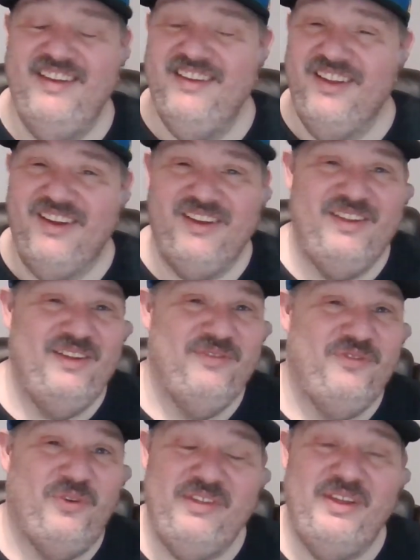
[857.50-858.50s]
Look, your
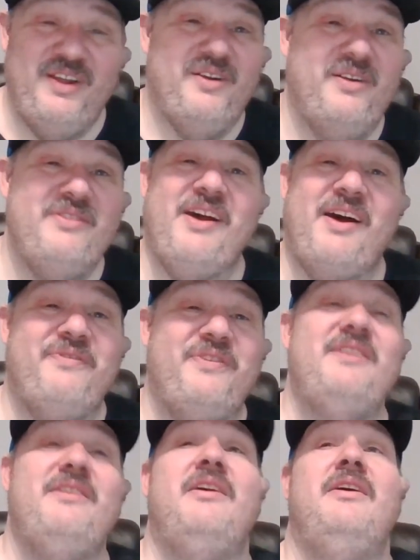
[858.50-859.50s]
fourth hitter is
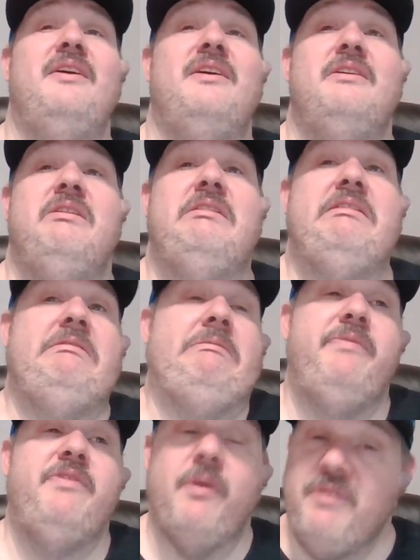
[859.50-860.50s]
often,
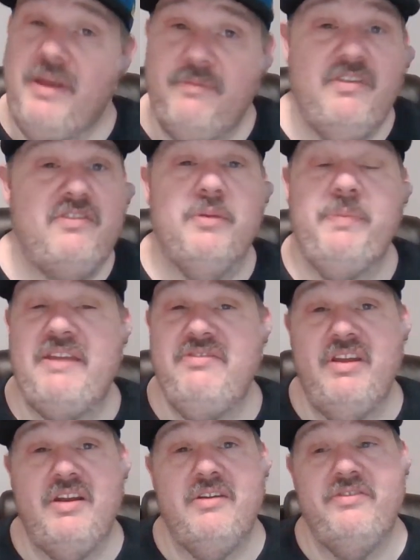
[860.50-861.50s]
sometimes it's your
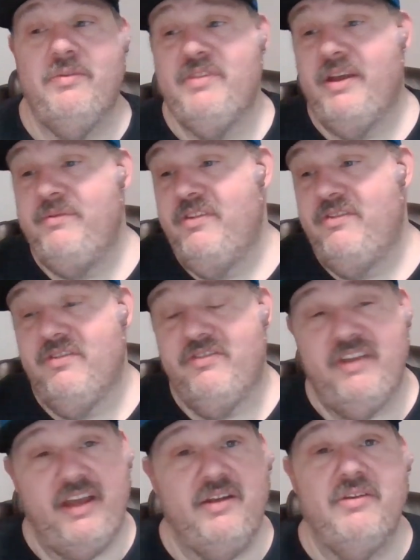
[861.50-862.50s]
best hitter, sometimes it's your
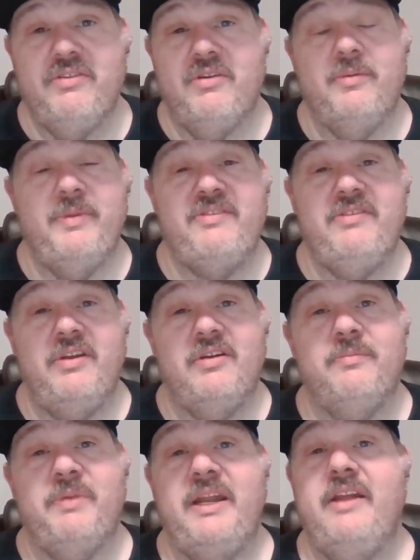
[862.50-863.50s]
second or third best
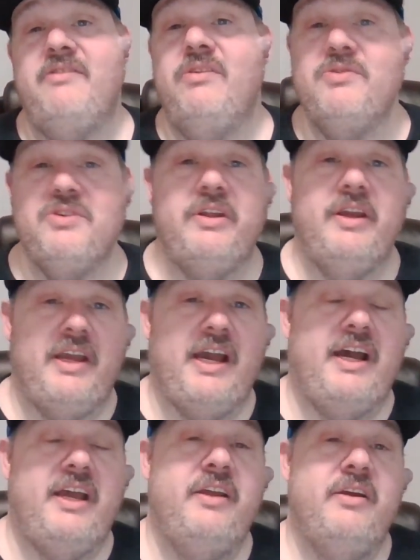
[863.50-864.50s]
hitter, but it's usually a
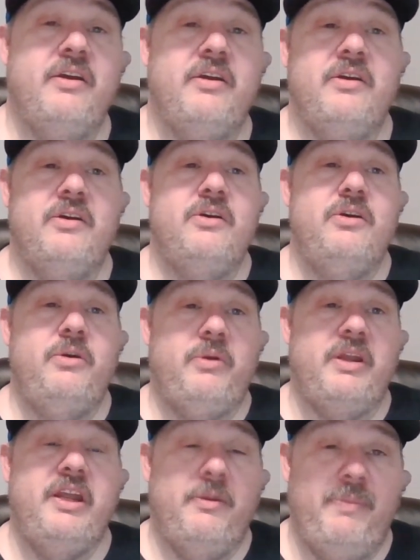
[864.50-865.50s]
guy who
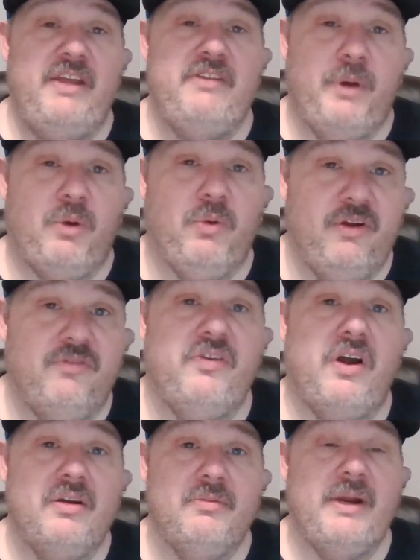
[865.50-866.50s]
can hit a baseball real
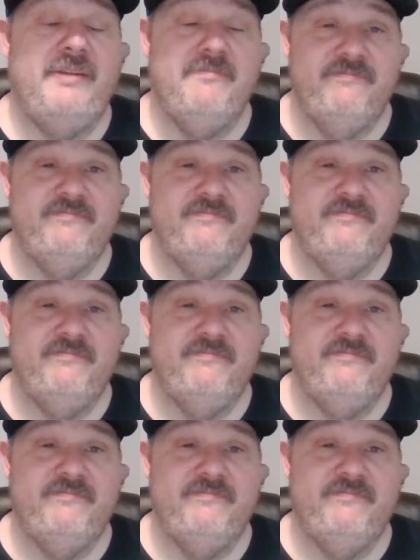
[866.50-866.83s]
far, right?